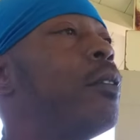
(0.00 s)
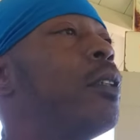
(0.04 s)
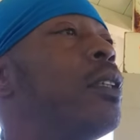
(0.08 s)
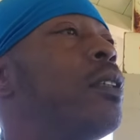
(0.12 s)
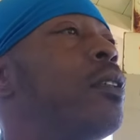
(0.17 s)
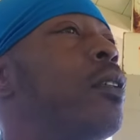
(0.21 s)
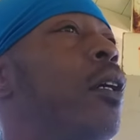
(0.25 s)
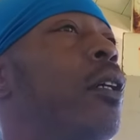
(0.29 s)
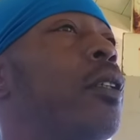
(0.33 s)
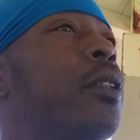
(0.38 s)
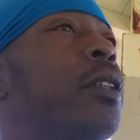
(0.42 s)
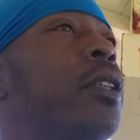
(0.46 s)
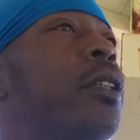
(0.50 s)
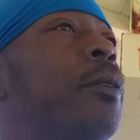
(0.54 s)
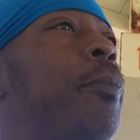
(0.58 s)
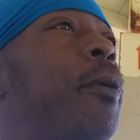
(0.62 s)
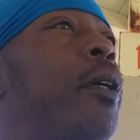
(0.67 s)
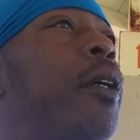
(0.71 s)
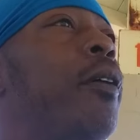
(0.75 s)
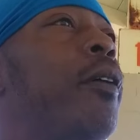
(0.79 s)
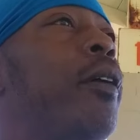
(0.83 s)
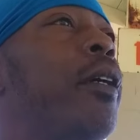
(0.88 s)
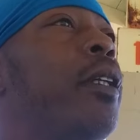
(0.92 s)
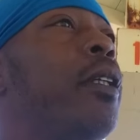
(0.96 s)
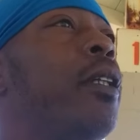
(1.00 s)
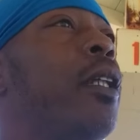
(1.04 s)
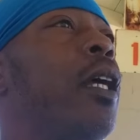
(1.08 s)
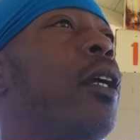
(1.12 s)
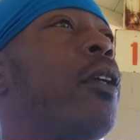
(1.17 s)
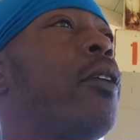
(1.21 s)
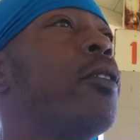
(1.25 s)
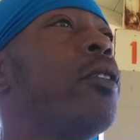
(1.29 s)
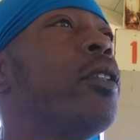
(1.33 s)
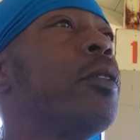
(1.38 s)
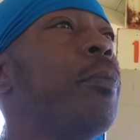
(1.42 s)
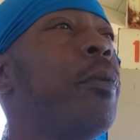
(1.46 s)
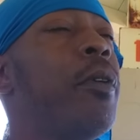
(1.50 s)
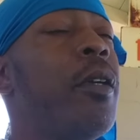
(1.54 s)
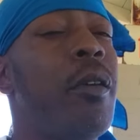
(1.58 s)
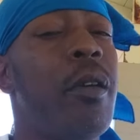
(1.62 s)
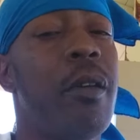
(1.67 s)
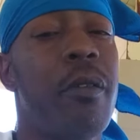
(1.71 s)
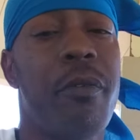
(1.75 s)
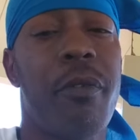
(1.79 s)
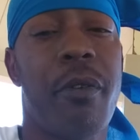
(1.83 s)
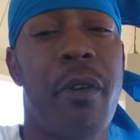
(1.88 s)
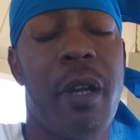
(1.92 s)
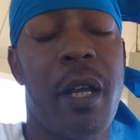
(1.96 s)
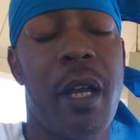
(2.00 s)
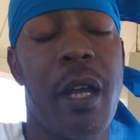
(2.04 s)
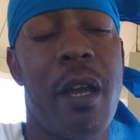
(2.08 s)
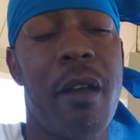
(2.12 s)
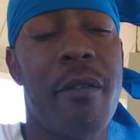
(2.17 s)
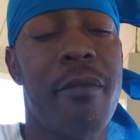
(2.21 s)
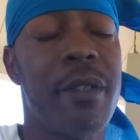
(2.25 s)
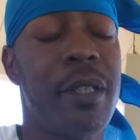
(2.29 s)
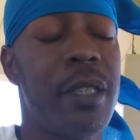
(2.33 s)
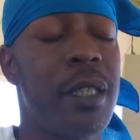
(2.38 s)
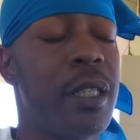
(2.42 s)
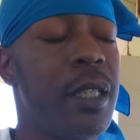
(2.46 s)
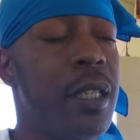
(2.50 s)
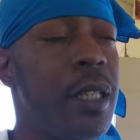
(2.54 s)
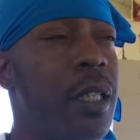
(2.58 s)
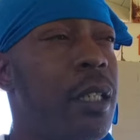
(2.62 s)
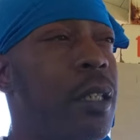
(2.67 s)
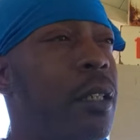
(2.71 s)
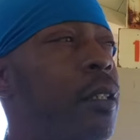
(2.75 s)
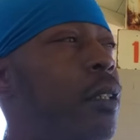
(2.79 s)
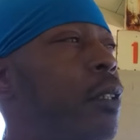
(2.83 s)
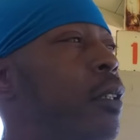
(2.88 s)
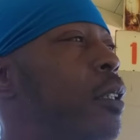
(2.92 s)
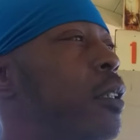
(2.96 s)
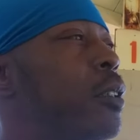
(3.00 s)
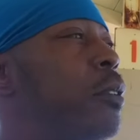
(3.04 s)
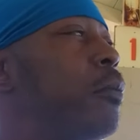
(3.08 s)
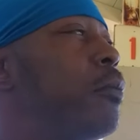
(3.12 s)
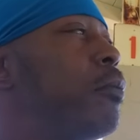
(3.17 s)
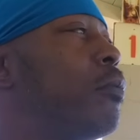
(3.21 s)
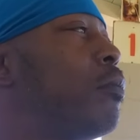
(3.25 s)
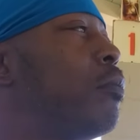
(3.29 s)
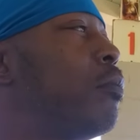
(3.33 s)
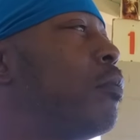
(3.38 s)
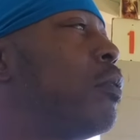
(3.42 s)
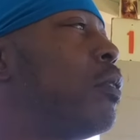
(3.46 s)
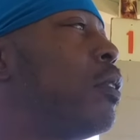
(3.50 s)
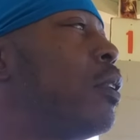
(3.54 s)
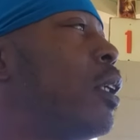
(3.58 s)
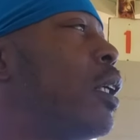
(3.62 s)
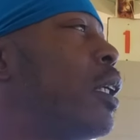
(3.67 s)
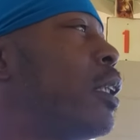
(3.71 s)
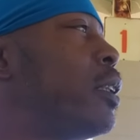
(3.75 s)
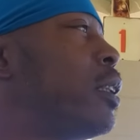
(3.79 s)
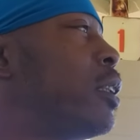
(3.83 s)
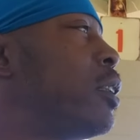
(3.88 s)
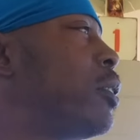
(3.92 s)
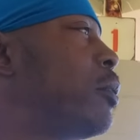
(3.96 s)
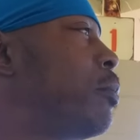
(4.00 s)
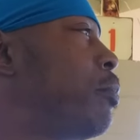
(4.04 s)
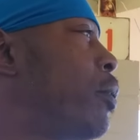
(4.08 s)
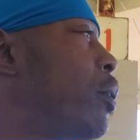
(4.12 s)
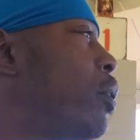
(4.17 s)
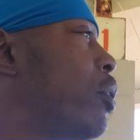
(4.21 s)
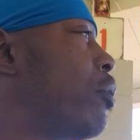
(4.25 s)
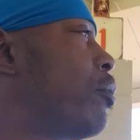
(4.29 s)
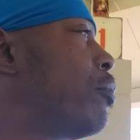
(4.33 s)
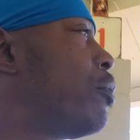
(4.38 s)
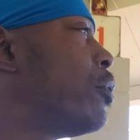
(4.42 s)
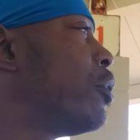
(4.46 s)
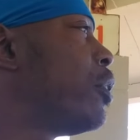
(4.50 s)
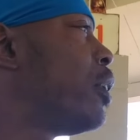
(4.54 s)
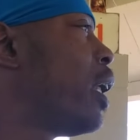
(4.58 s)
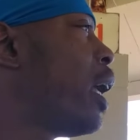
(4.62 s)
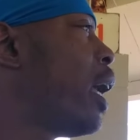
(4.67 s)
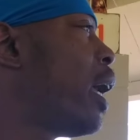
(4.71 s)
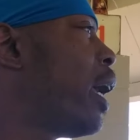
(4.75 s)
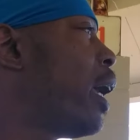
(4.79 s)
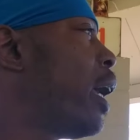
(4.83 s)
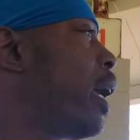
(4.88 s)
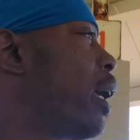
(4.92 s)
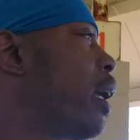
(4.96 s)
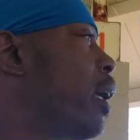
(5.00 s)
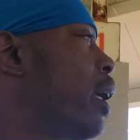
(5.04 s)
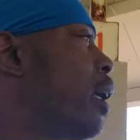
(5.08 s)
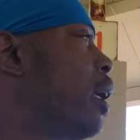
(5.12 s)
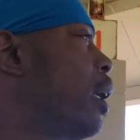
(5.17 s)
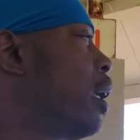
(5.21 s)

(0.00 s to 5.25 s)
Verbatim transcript: Let's talk to Spirit. Thank you, Spirit, for everything. This luscious, beautiful day.